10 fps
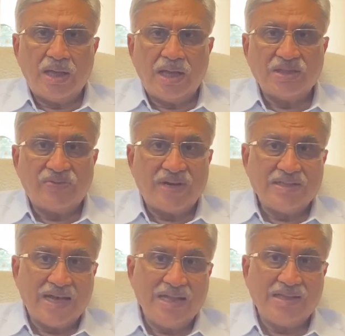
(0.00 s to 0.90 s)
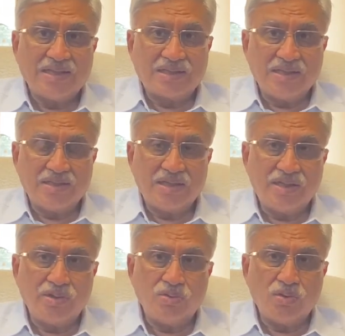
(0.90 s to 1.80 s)
As far as health is
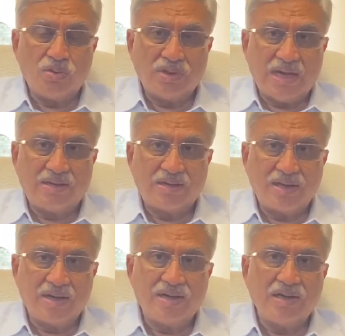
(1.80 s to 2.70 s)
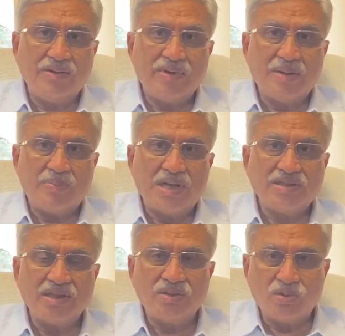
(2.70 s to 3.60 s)
concerned, you know that currently we are
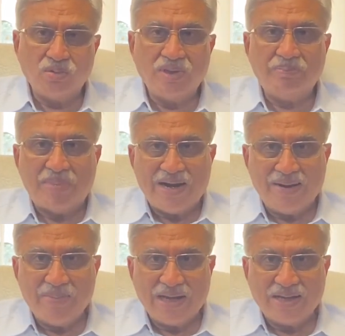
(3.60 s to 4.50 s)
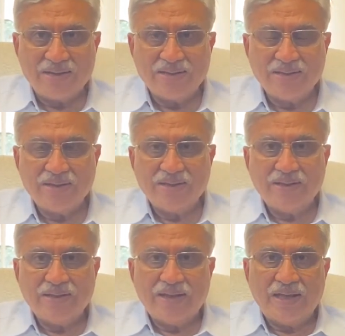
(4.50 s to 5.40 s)
passing through the pandemic,
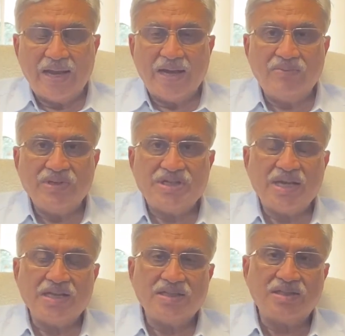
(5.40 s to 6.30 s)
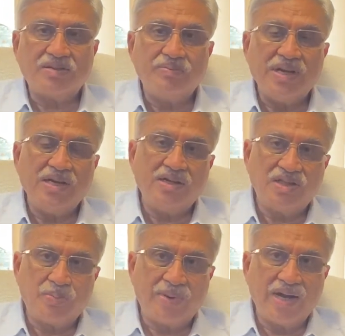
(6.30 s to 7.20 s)
and which has been
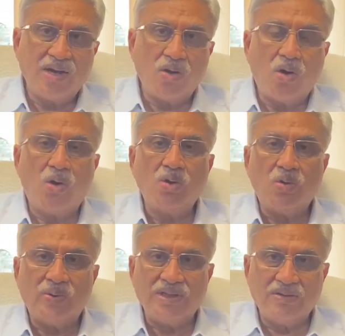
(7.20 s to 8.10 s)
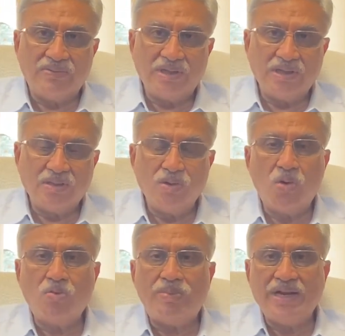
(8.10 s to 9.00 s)
spread all over the world.
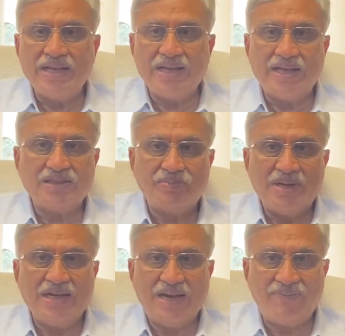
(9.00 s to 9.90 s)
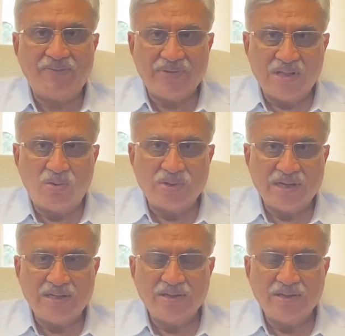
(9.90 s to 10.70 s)
Nobody has been left without it.